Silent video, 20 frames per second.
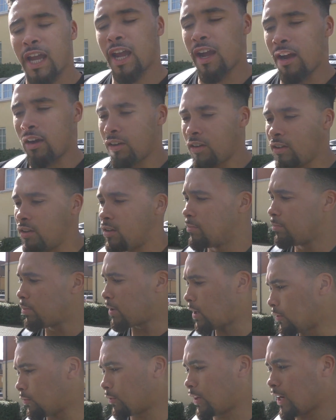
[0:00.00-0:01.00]
it out.
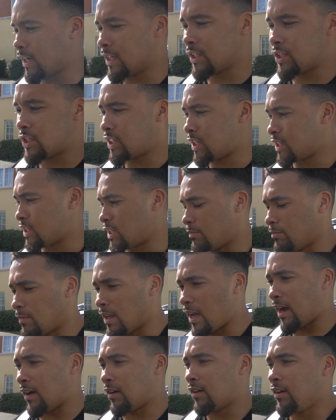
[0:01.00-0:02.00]
But we're heading to the gym
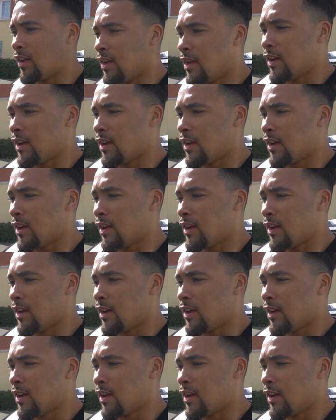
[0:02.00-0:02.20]
now.